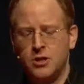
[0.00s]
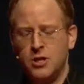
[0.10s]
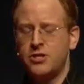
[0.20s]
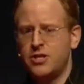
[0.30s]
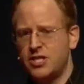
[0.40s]

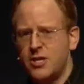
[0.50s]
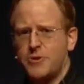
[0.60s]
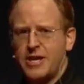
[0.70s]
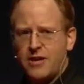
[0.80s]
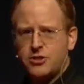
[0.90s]
So there's
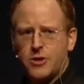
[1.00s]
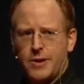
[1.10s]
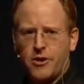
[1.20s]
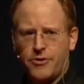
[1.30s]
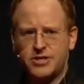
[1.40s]
something else
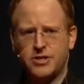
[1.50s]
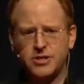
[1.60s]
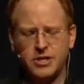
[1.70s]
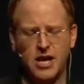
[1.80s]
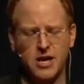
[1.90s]
going on. There's an
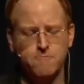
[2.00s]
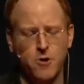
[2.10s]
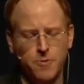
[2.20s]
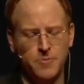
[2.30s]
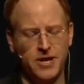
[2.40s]
underlying
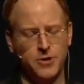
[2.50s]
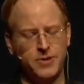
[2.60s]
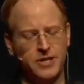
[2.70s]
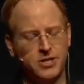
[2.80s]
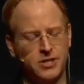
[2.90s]
problem here that we
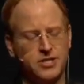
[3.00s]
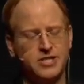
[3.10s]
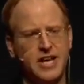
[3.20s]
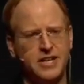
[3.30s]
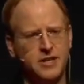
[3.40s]
need to
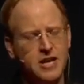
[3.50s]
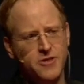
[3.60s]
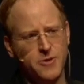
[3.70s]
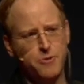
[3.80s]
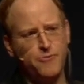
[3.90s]
understand
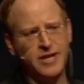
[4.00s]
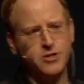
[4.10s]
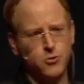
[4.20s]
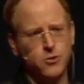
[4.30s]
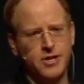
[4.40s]
that
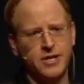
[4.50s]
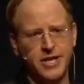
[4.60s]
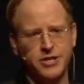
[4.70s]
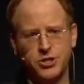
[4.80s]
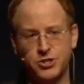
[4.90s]
prevents
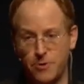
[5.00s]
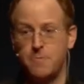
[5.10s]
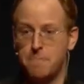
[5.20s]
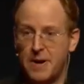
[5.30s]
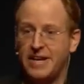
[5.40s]
organizations
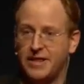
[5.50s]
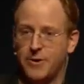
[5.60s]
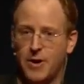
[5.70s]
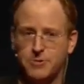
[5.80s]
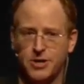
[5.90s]
from making their
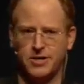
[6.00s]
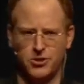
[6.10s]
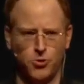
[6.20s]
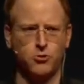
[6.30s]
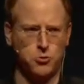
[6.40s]
websites
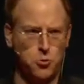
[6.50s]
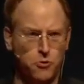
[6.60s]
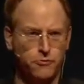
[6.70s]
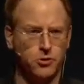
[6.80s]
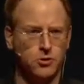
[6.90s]
not
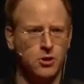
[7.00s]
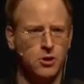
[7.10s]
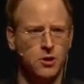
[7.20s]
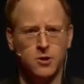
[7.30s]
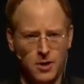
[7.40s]
awful,
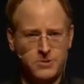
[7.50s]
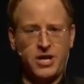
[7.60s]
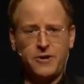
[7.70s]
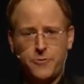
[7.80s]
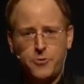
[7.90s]

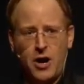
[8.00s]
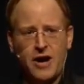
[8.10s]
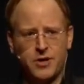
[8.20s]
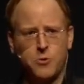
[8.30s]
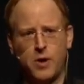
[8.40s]
aside from not
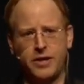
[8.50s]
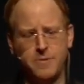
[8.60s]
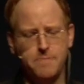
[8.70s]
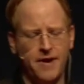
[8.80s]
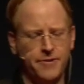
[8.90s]
having a
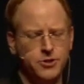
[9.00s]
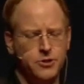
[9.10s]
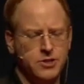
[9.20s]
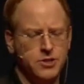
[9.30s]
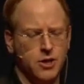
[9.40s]
well-lit path to
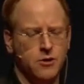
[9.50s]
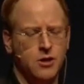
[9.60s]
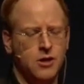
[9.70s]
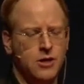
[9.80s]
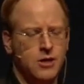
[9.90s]
doing so.
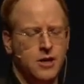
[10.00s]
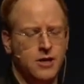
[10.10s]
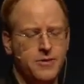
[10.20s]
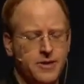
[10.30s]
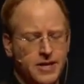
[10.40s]
And
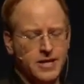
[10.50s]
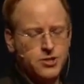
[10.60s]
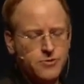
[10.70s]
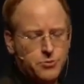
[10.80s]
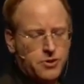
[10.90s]
I think the
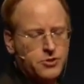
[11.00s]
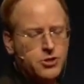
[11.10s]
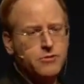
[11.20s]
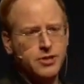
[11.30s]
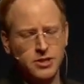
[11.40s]
answer is one of
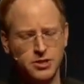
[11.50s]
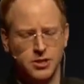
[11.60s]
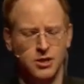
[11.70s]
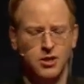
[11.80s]
two things.